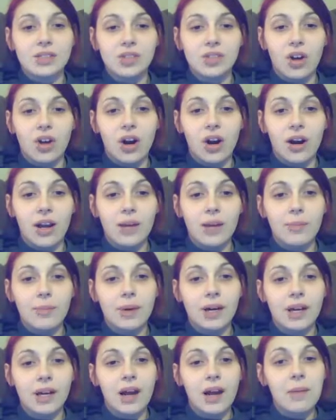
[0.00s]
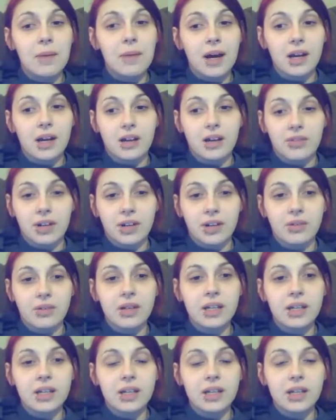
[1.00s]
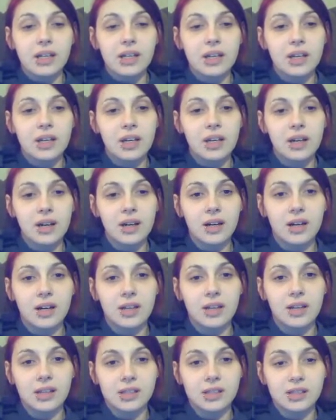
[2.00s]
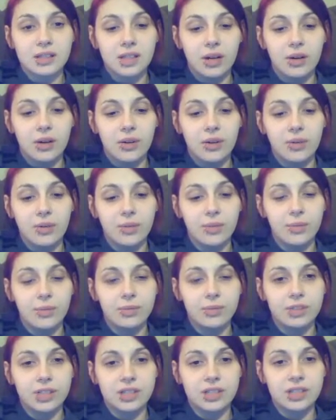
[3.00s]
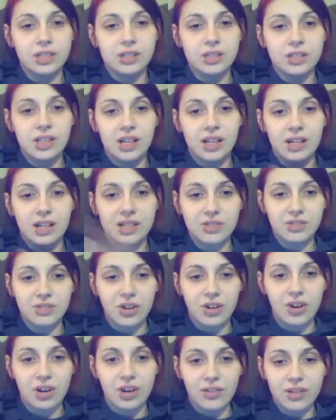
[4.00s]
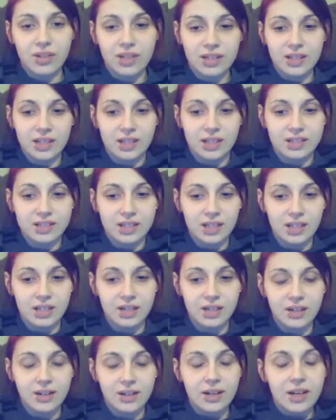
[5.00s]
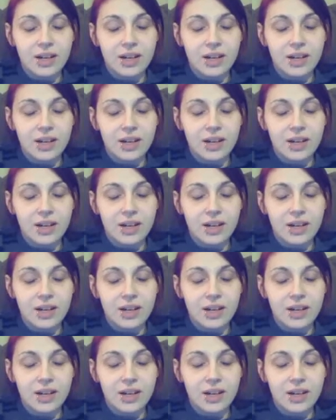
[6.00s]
sorry, but I'm not going to redo it. So just kind of disregard everything that I say there.